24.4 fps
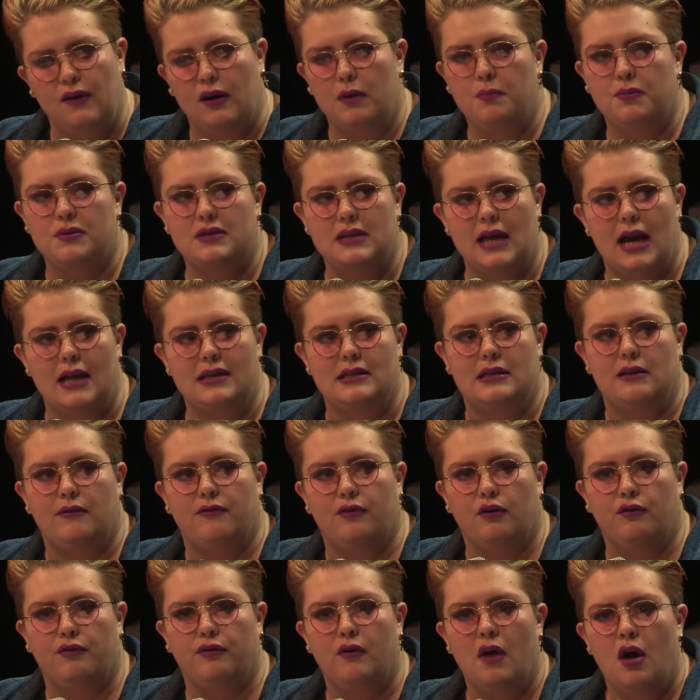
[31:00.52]
very protective
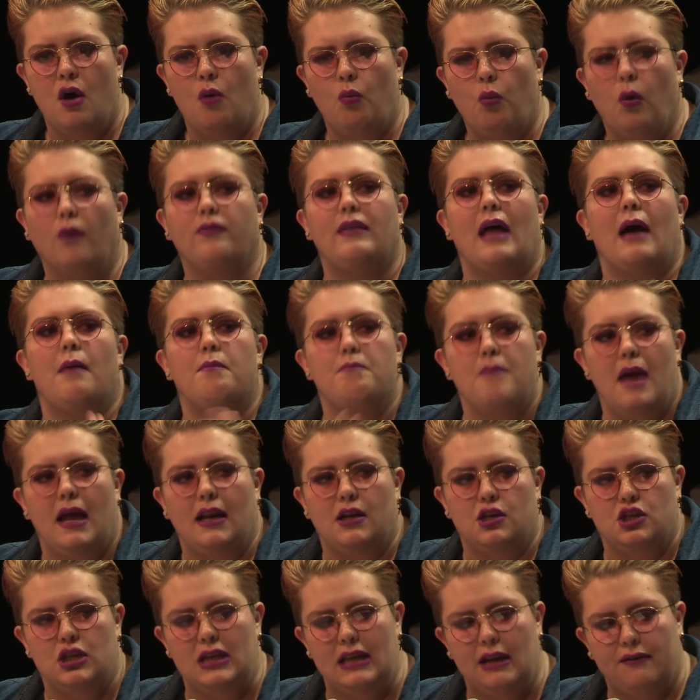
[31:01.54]
of what that
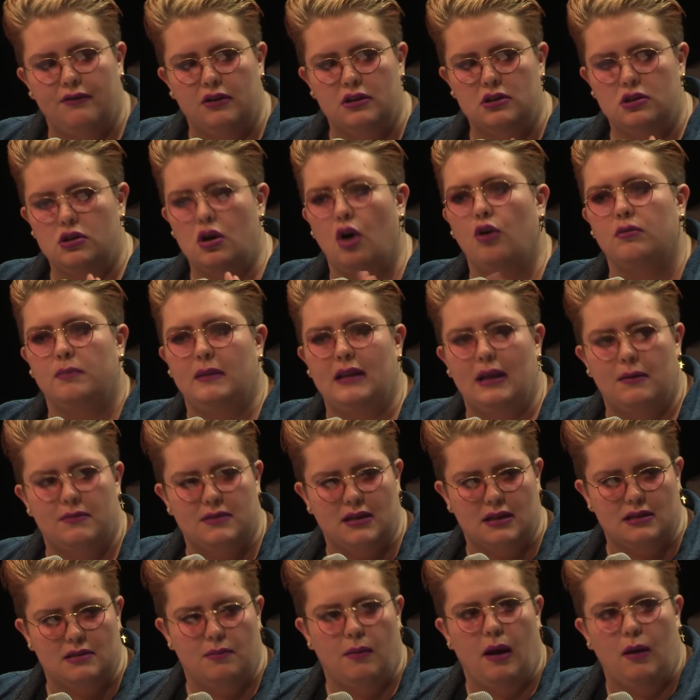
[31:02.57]
meant. She never told me that was
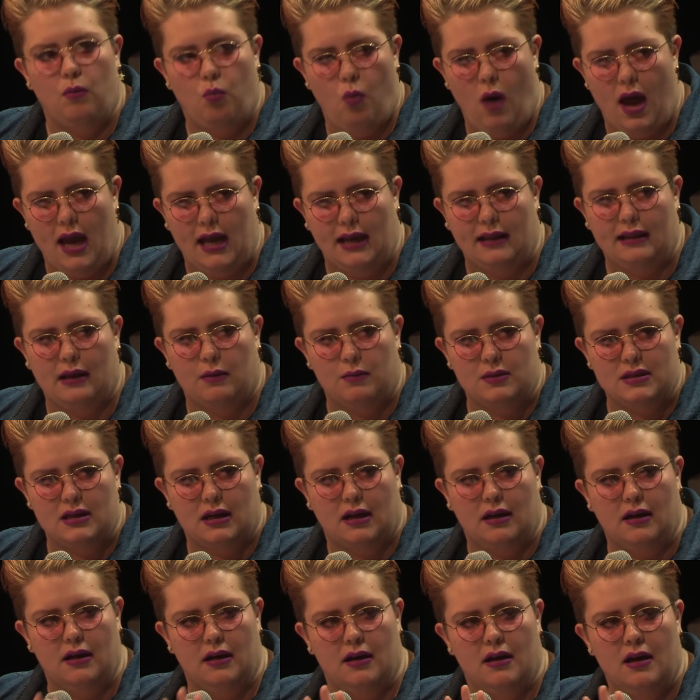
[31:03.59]
because of my weight. There was
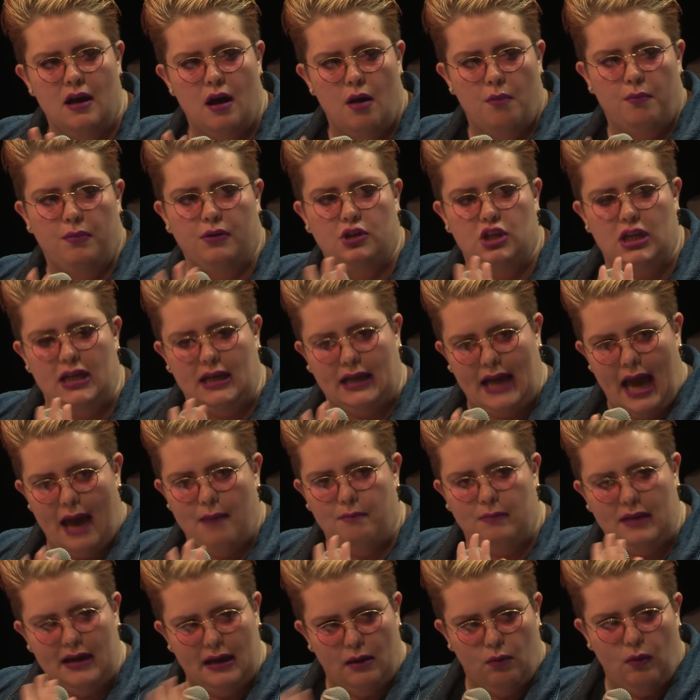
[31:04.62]
like a, she
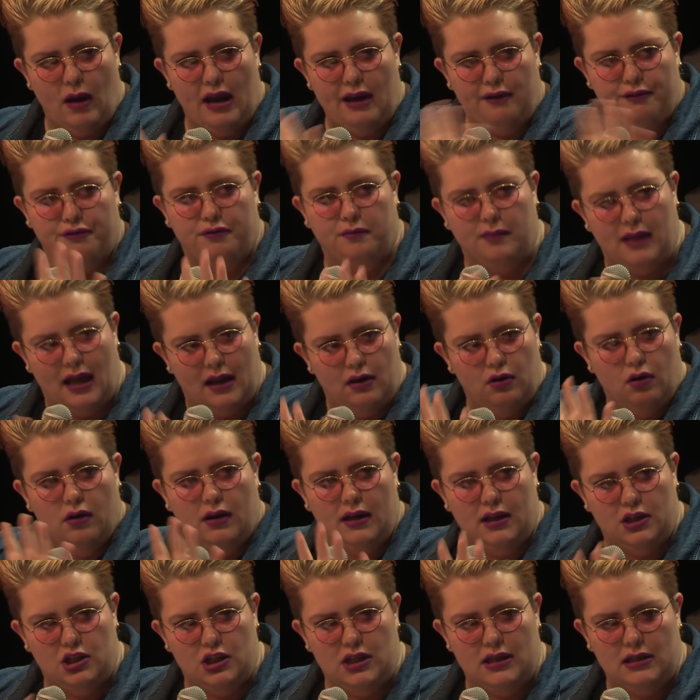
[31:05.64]
kept me away from that
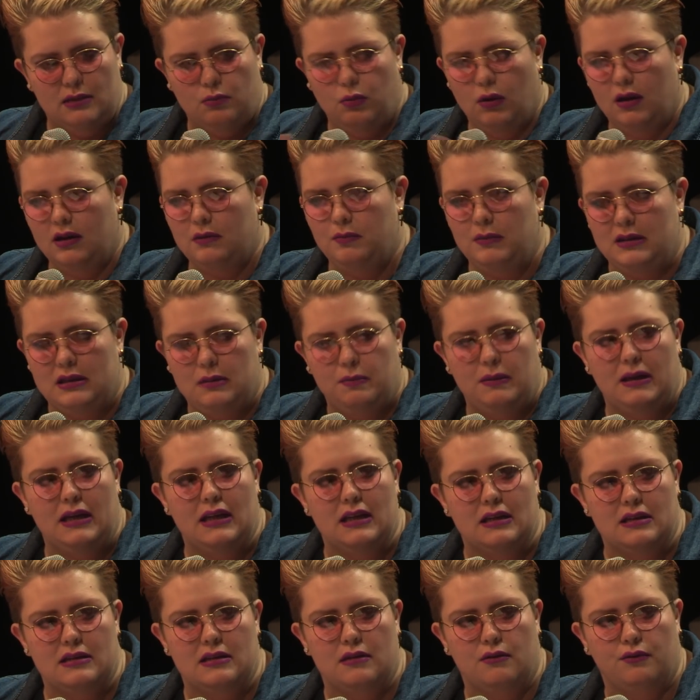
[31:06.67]
knowledge. She wanted me to be
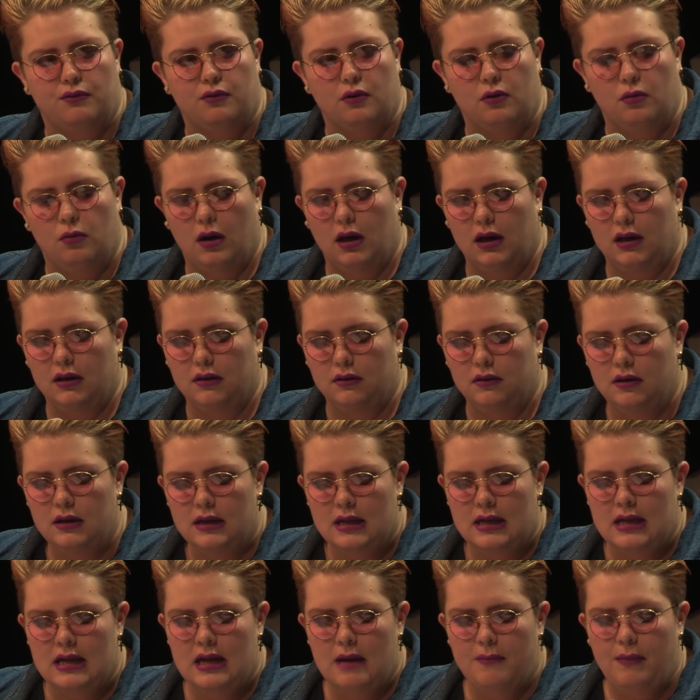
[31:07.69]
innocent for a while.
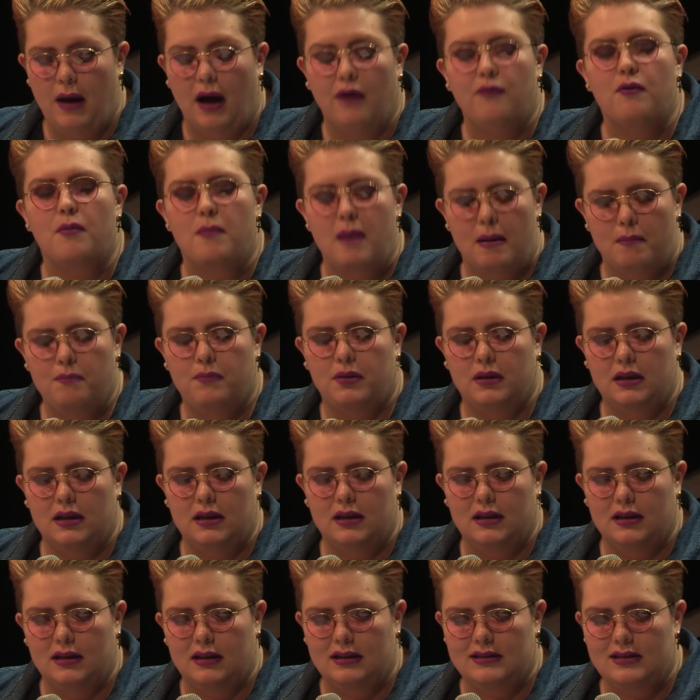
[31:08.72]
But I remember
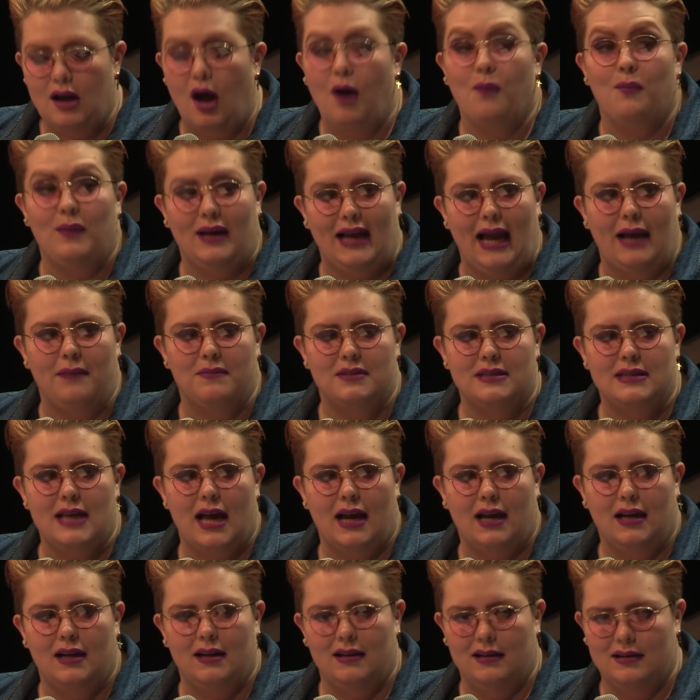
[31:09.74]
the, the time we came
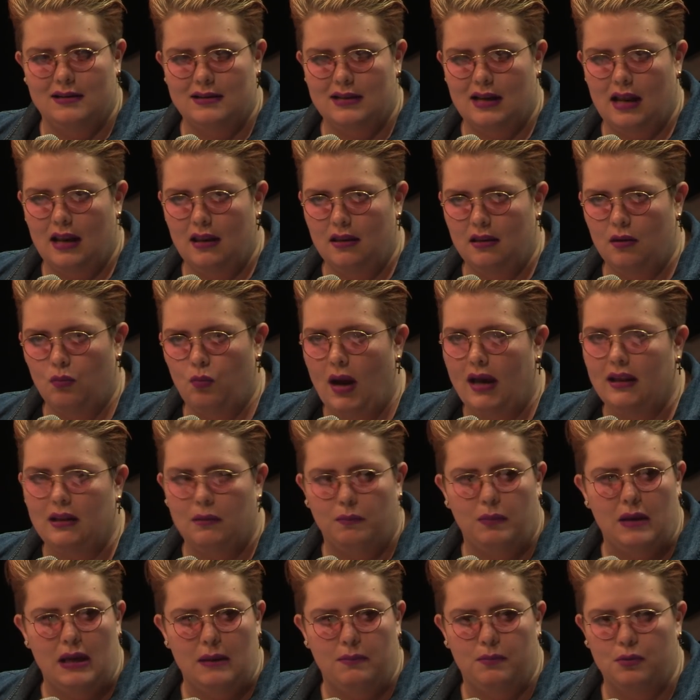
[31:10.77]
second and the way
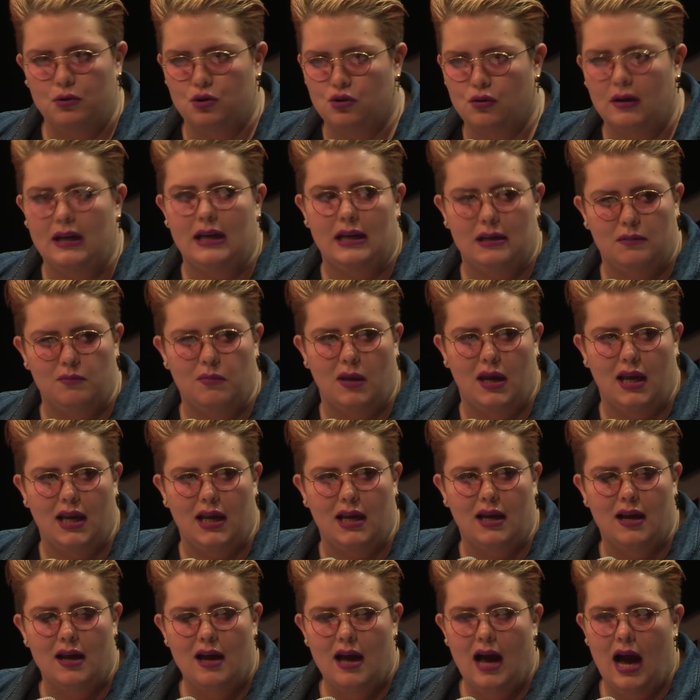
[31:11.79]
that people treated
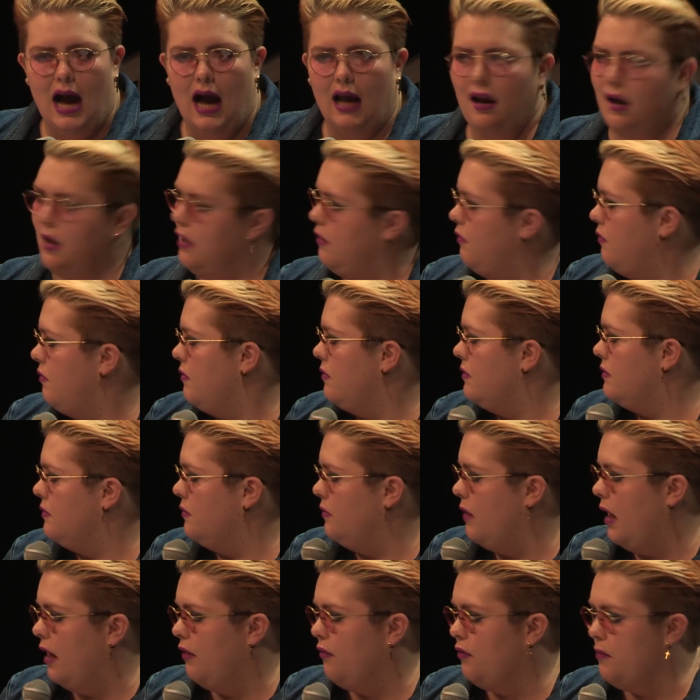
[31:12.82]
me. And I,
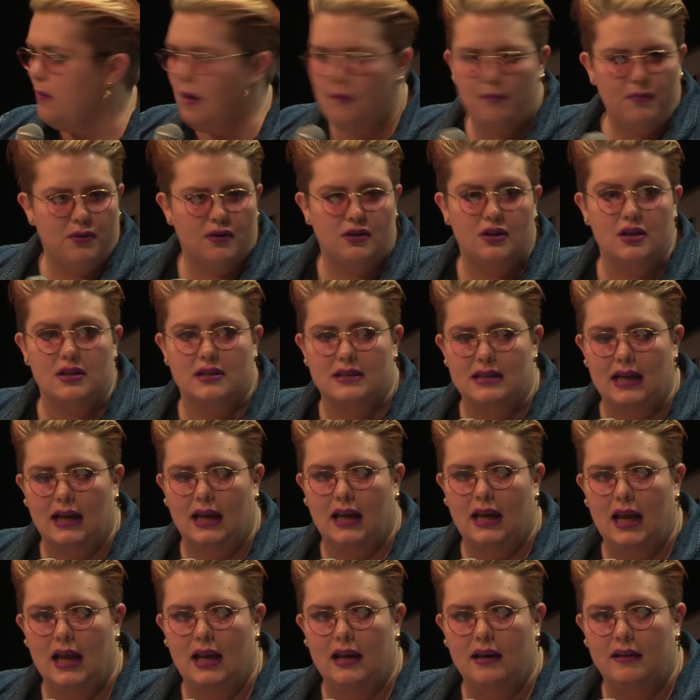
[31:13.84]
I remember just
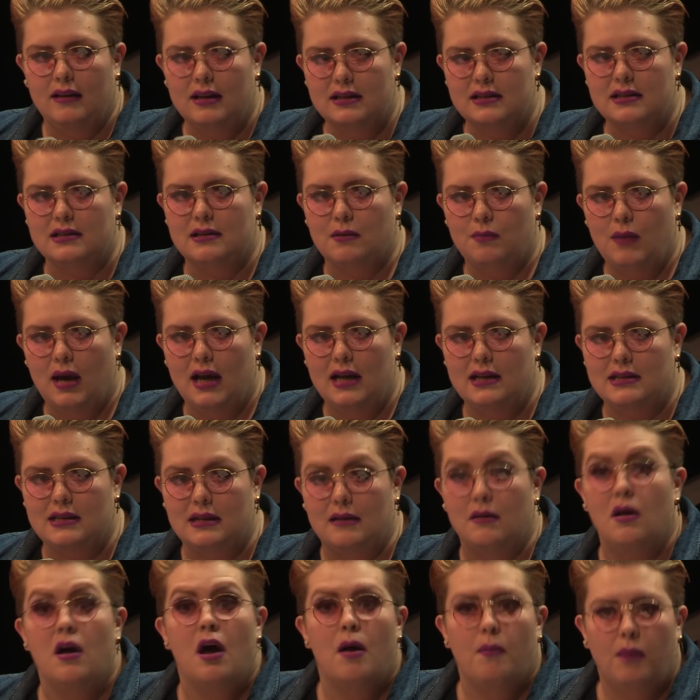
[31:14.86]
thinking, this is
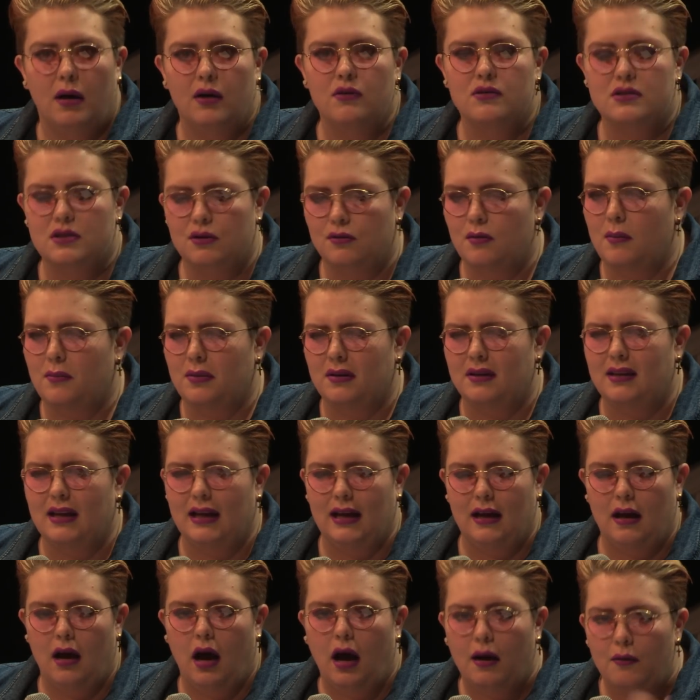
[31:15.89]
amazing. But I also remember
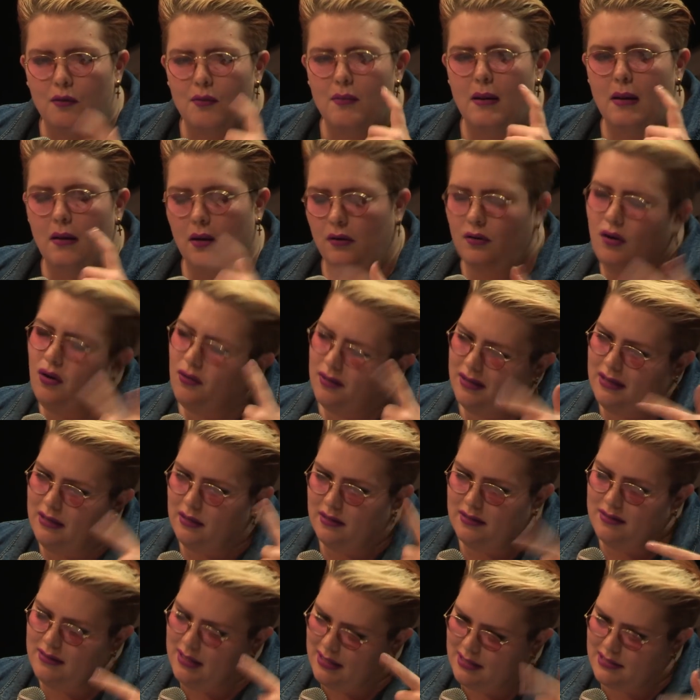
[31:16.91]
think I remember, not in
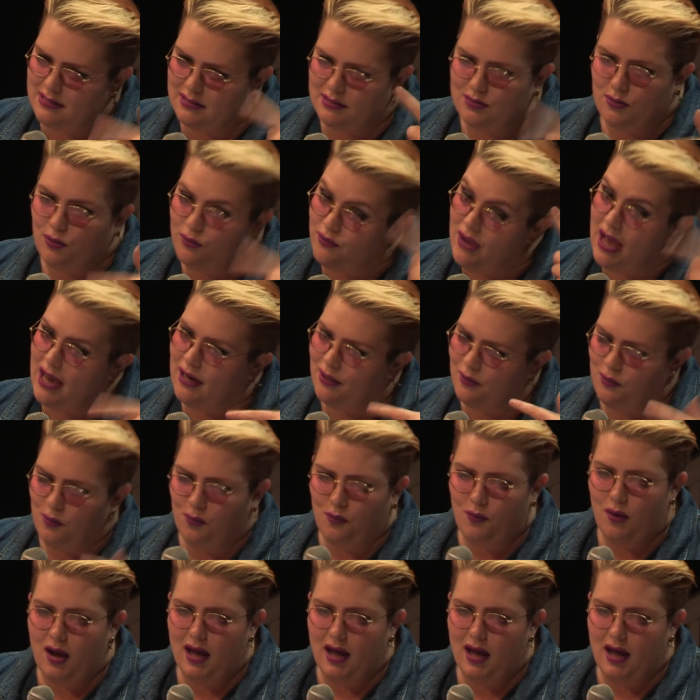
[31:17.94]
this sort of eloquent